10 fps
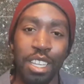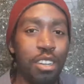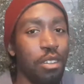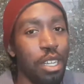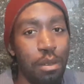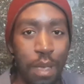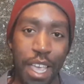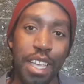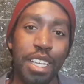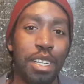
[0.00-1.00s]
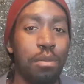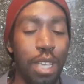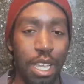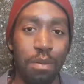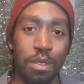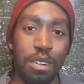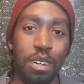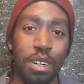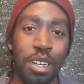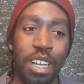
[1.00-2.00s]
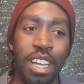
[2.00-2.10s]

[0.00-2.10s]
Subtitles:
You know, get a pen and paper,